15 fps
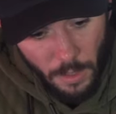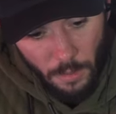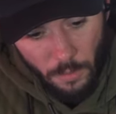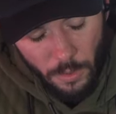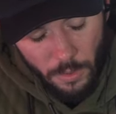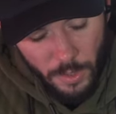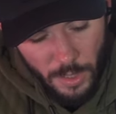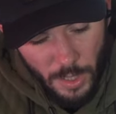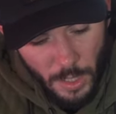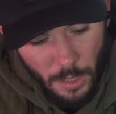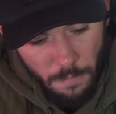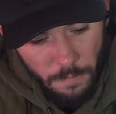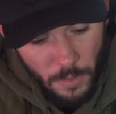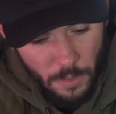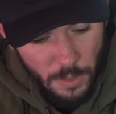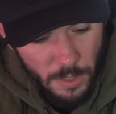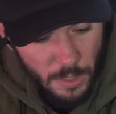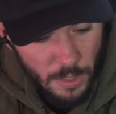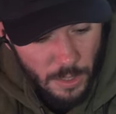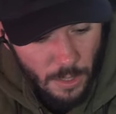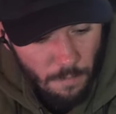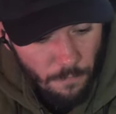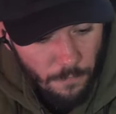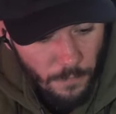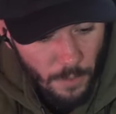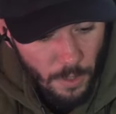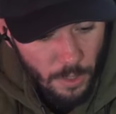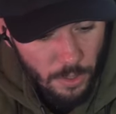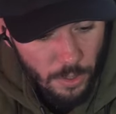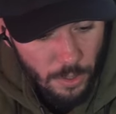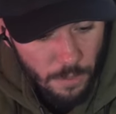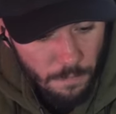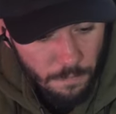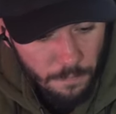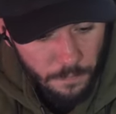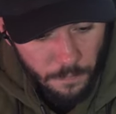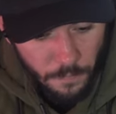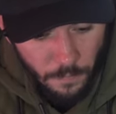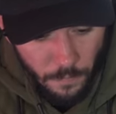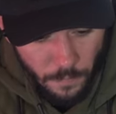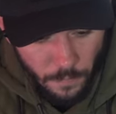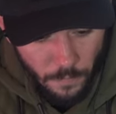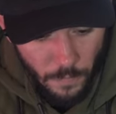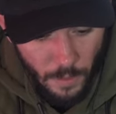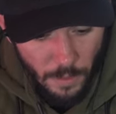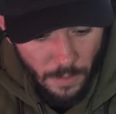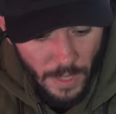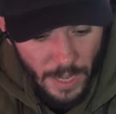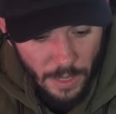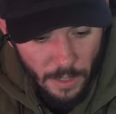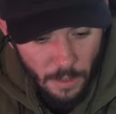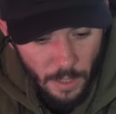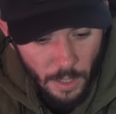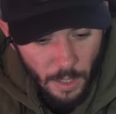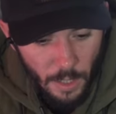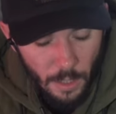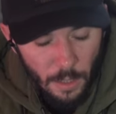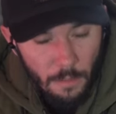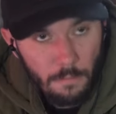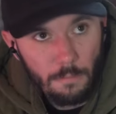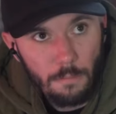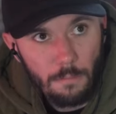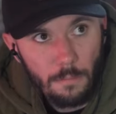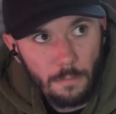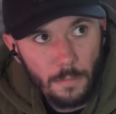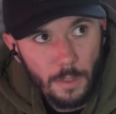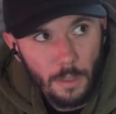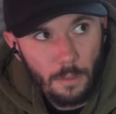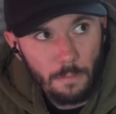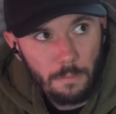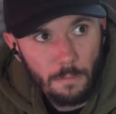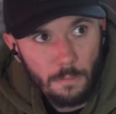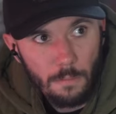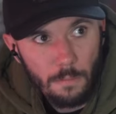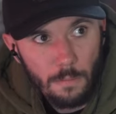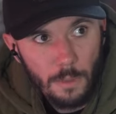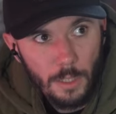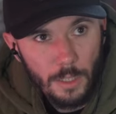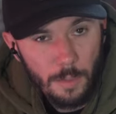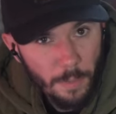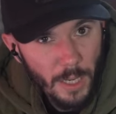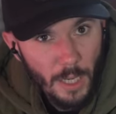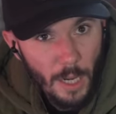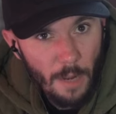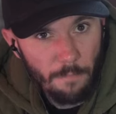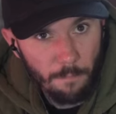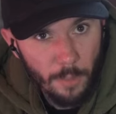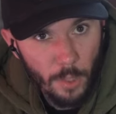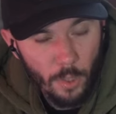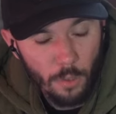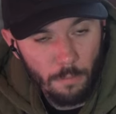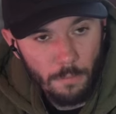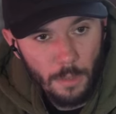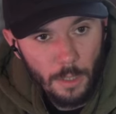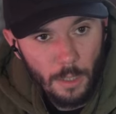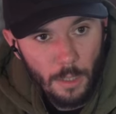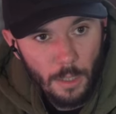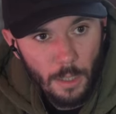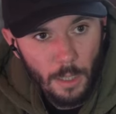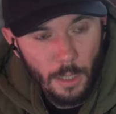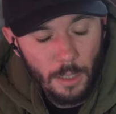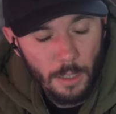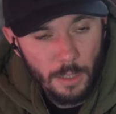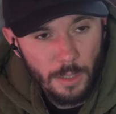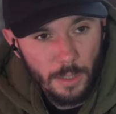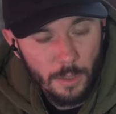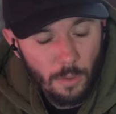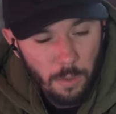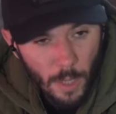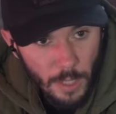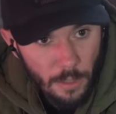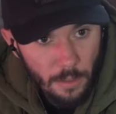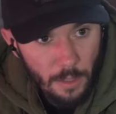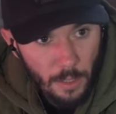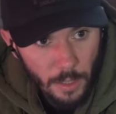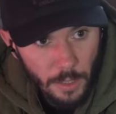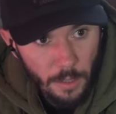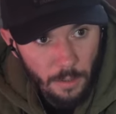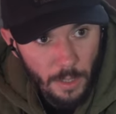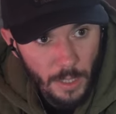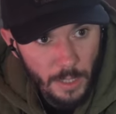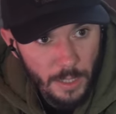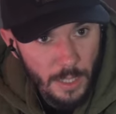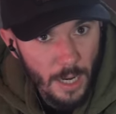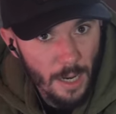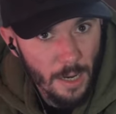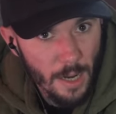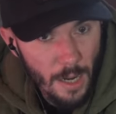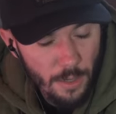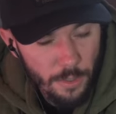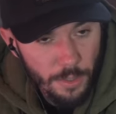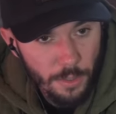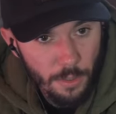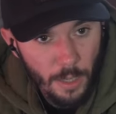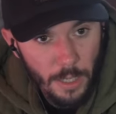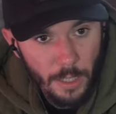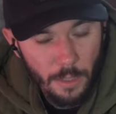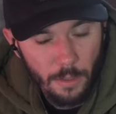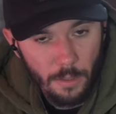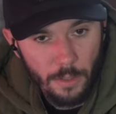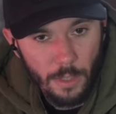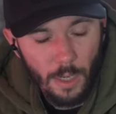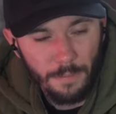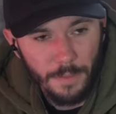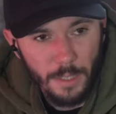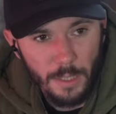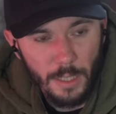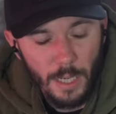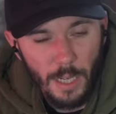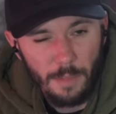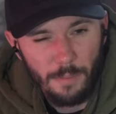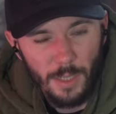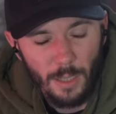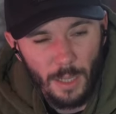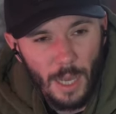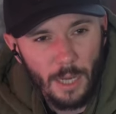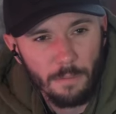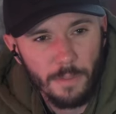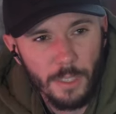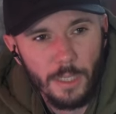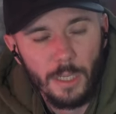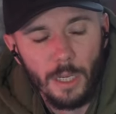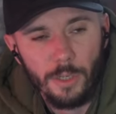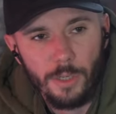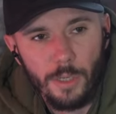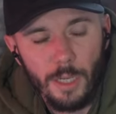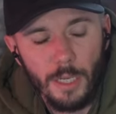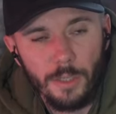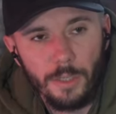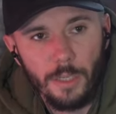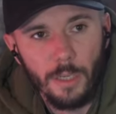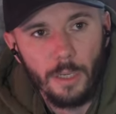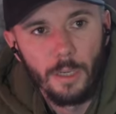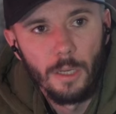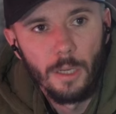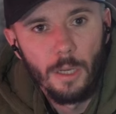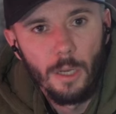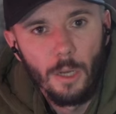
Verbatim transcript: Now, you'll see, you'll see some footage that, uh, you know, it's a big enough boom. Uh, it's quite clear that it's not an airstrike, and there's oftentimes a lot of discussion as to